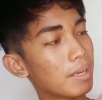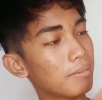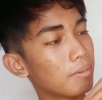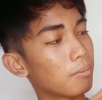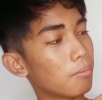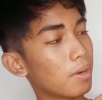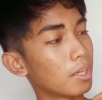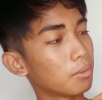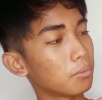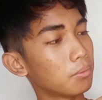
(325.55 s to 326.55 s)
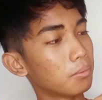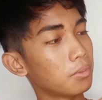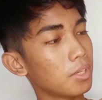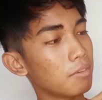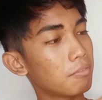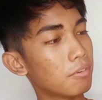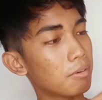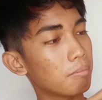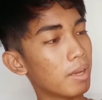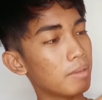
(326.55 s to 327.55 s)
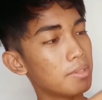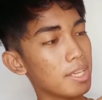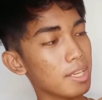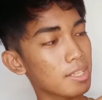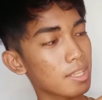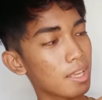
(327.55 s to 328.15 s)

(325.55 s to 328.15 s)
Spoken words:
1, 2, 3, 4, 5, 6.